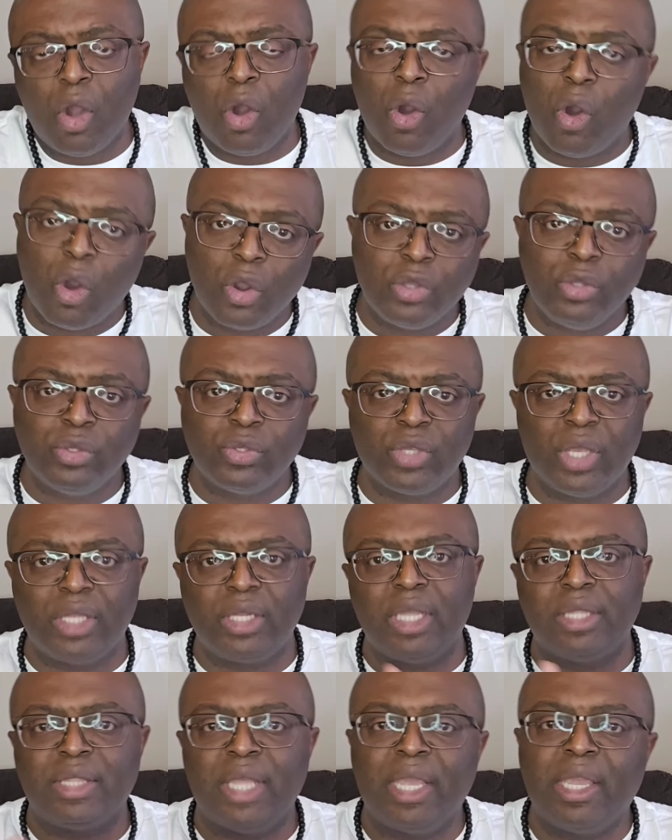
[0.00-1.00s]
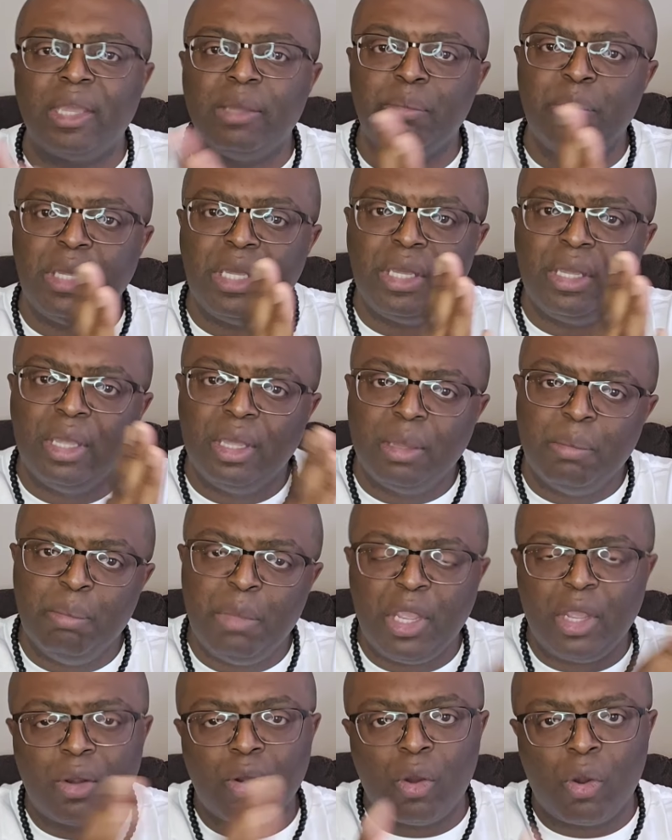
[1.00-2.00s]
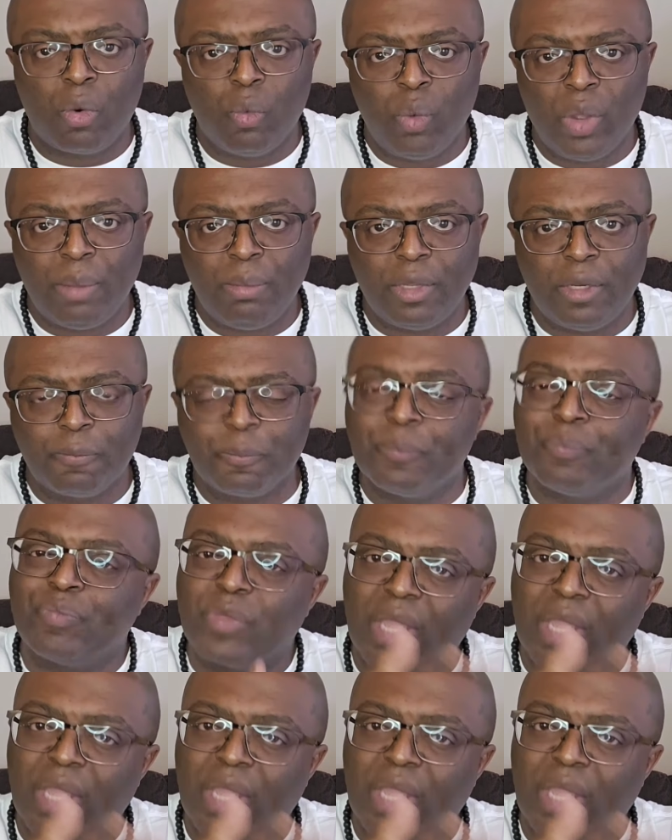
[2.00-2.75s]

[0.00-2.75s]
Or are you saying that they can be men or women?